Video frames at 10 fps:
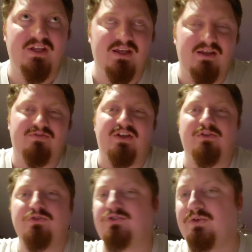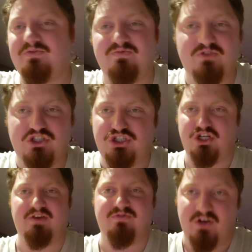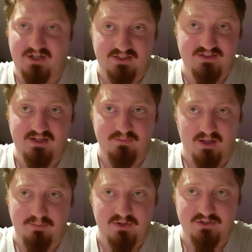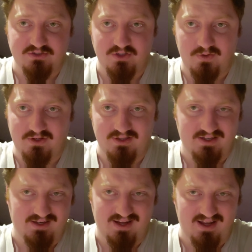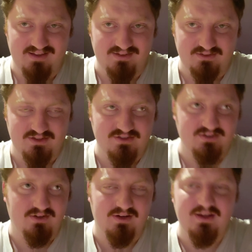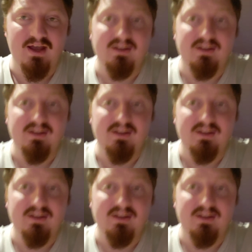if they lose to a shit fucking team like Minnesota, like, yeah, I think it's done.